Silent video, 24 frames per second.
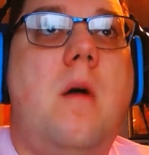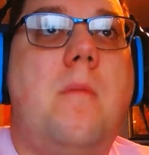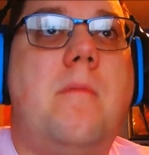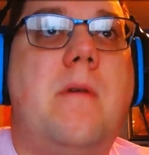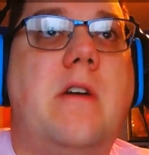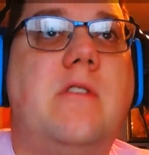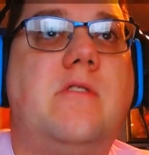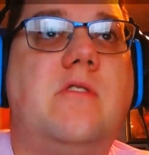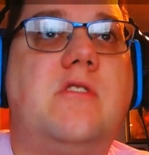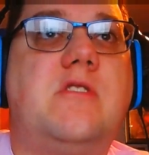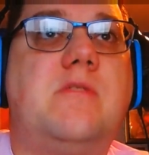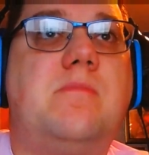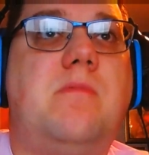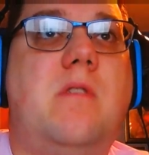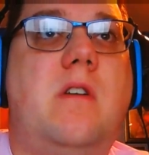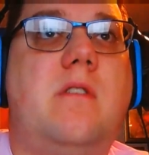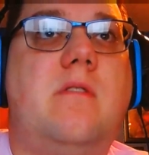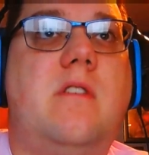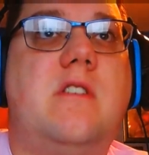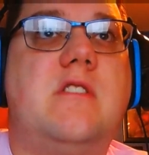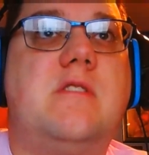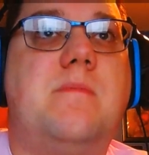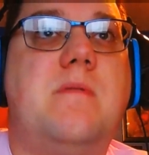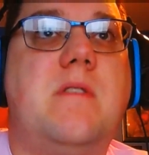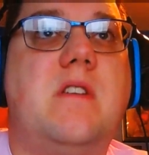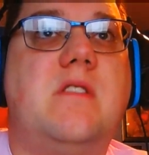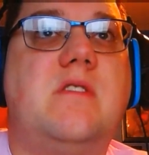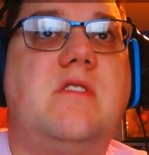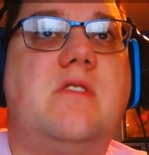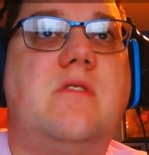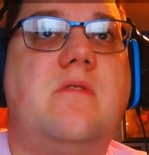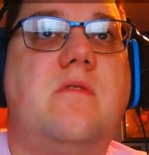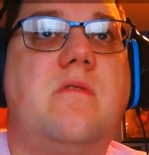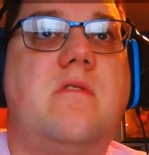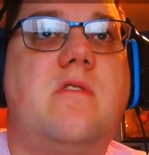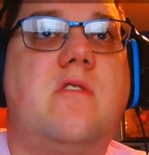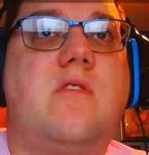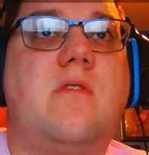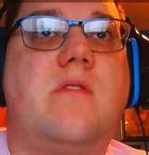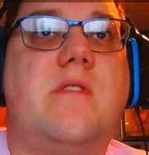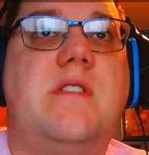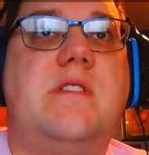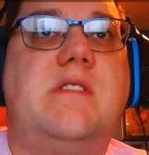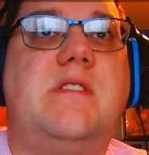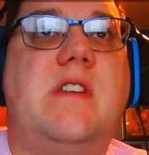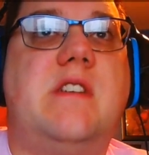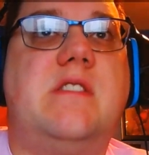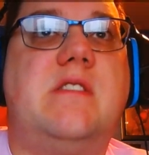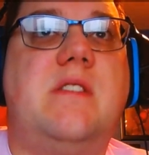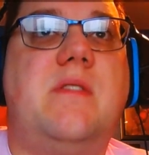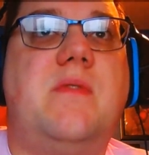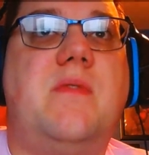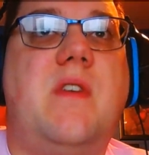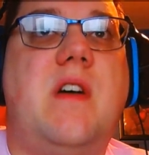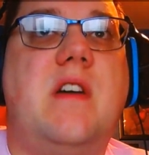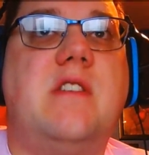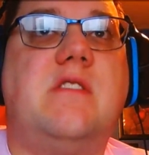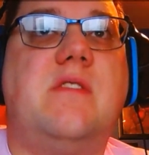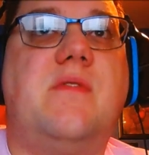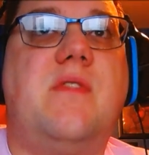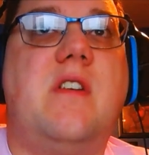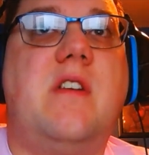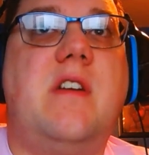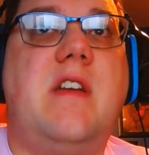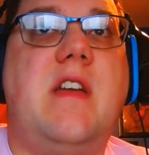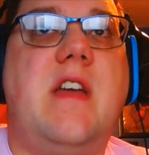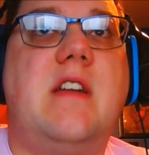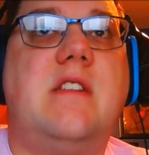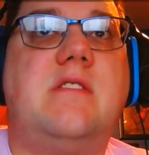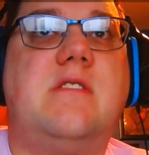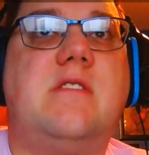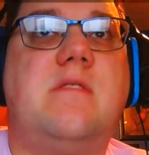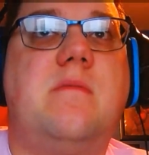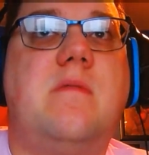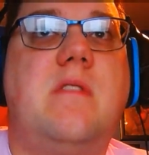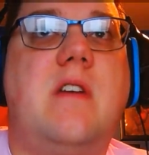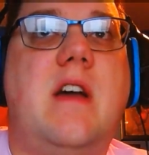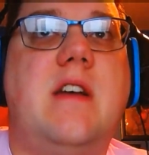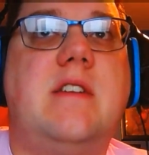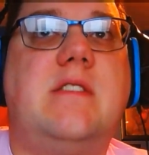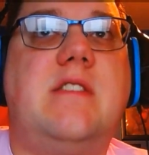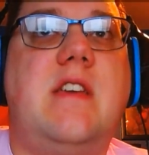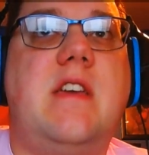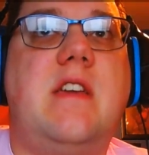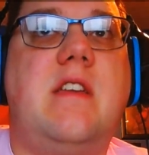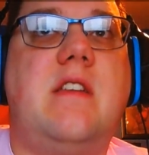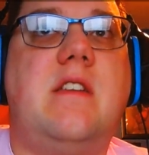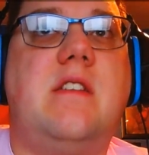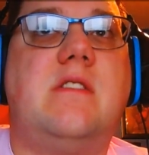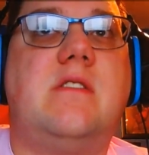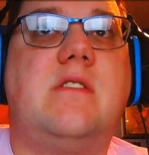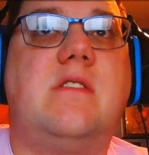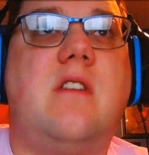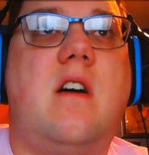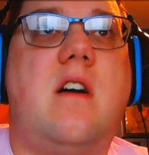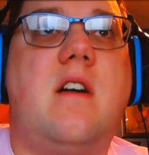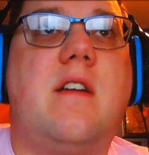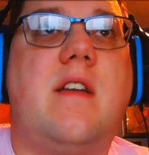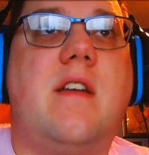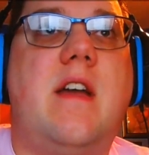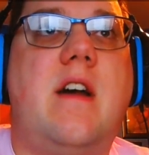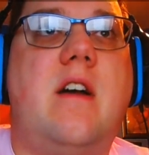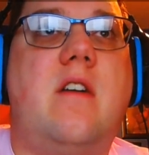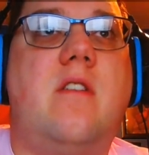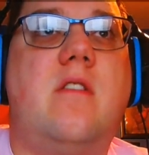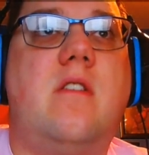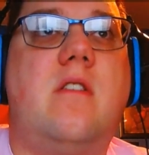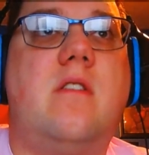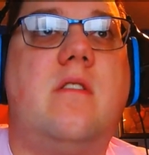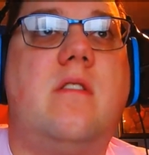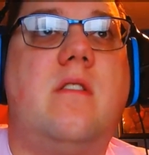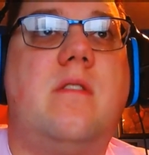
Patrick's bloodlust begins to increase as he finds a very handsome guy taking his dog out